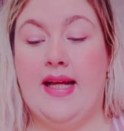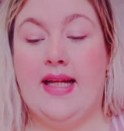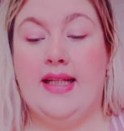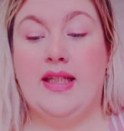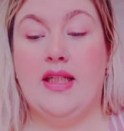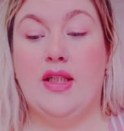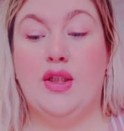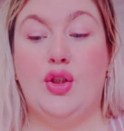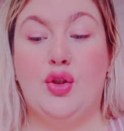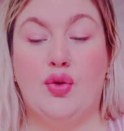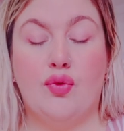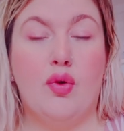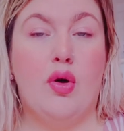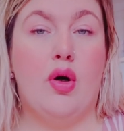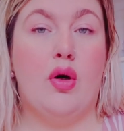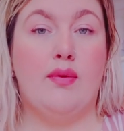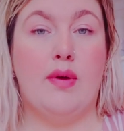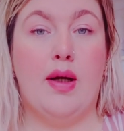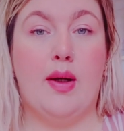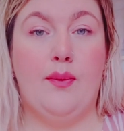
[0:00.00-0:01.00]
then
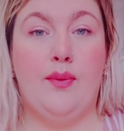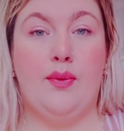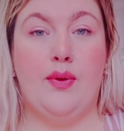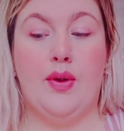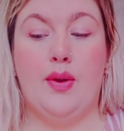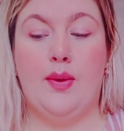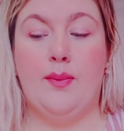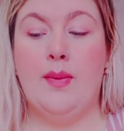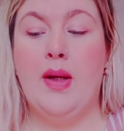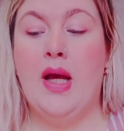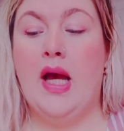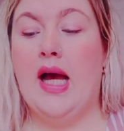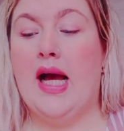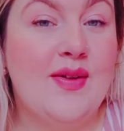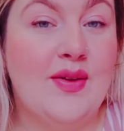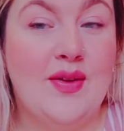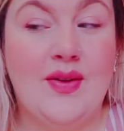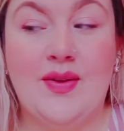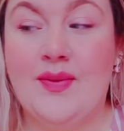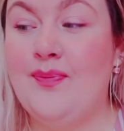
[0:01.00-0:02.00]
draw around them.
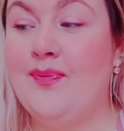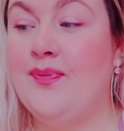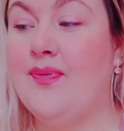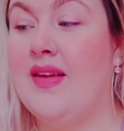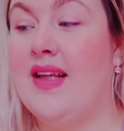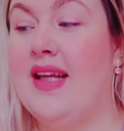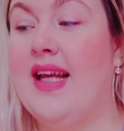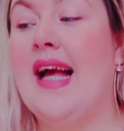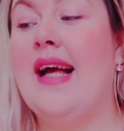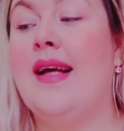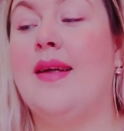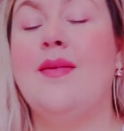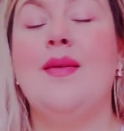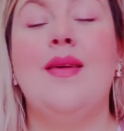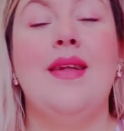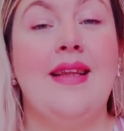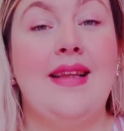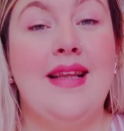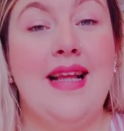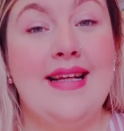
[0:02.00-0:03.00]
So yeah,
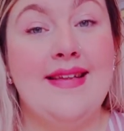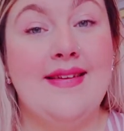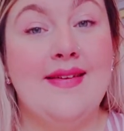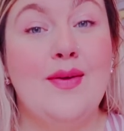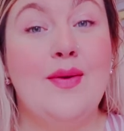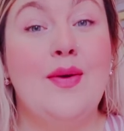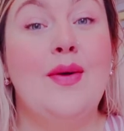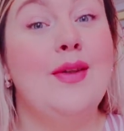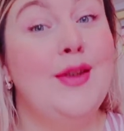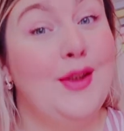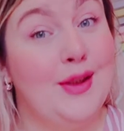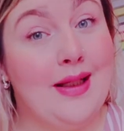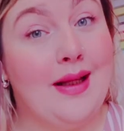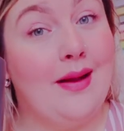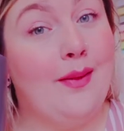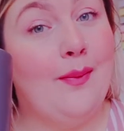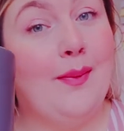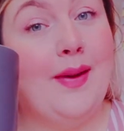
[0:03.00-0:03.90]
let's go, shall